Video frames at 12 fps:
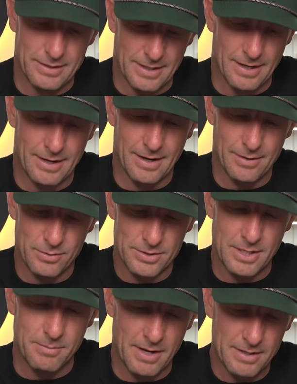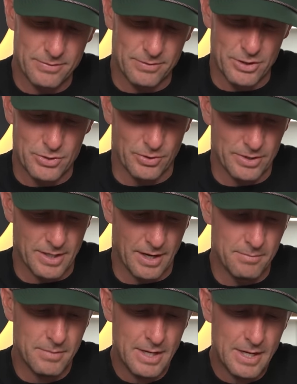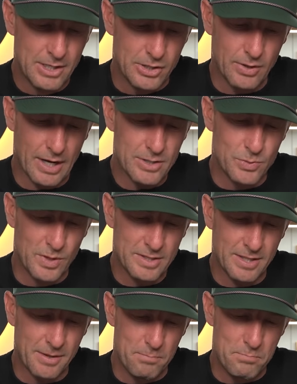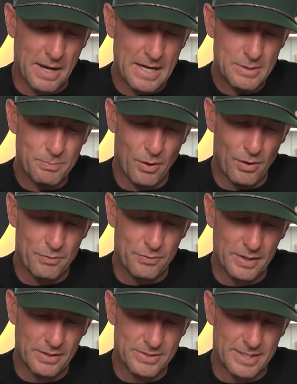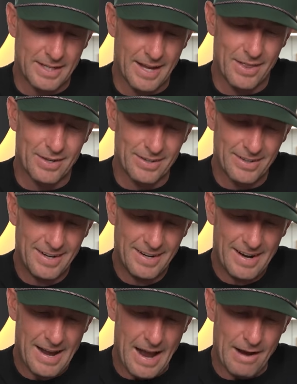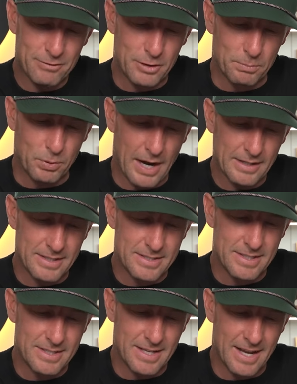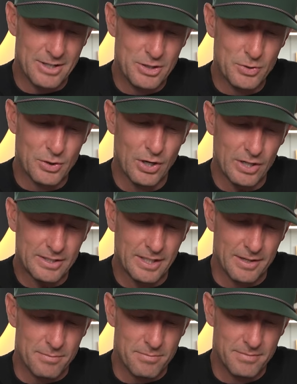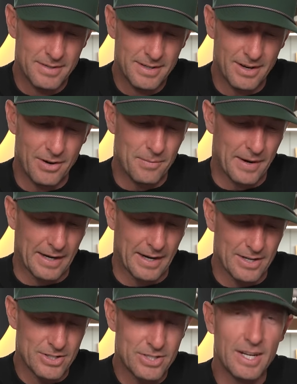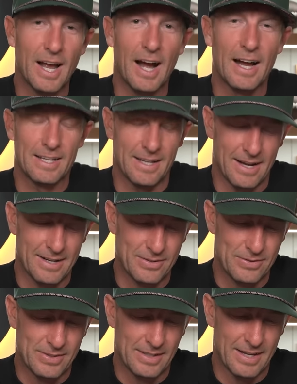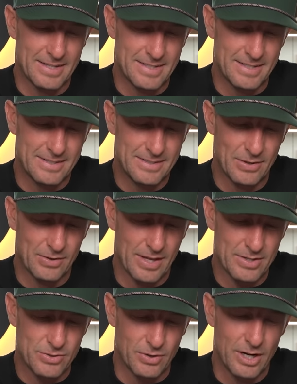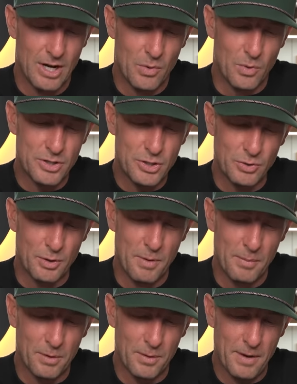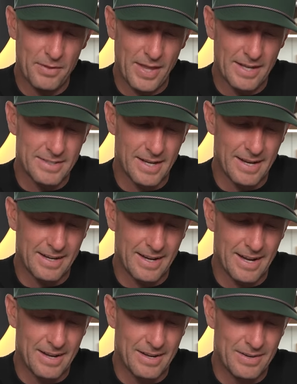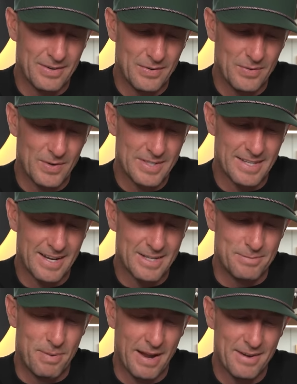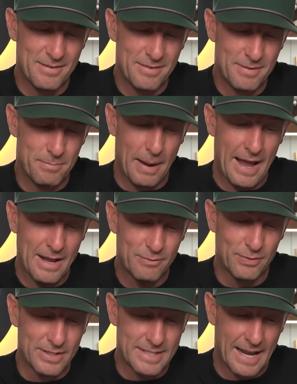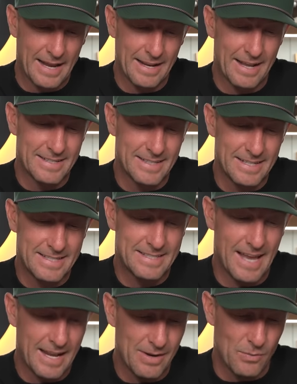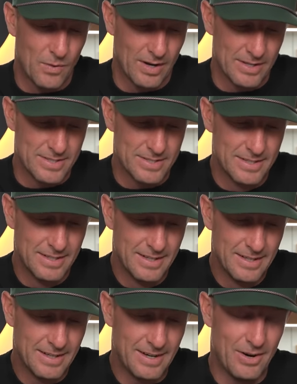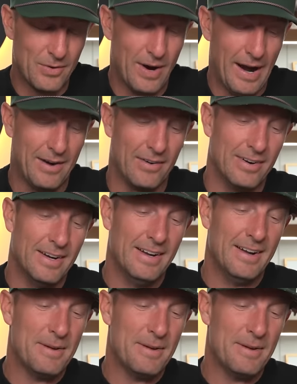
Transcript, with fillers: Uh, Dan and I were teammates for a short time. You guys went to the baseball field together after practices and you cooked him. Oh my gosh. I, I don't realize he told that story. What do you remember about that day? And was it as bad bad for Dan as he said it was? Oh, wow.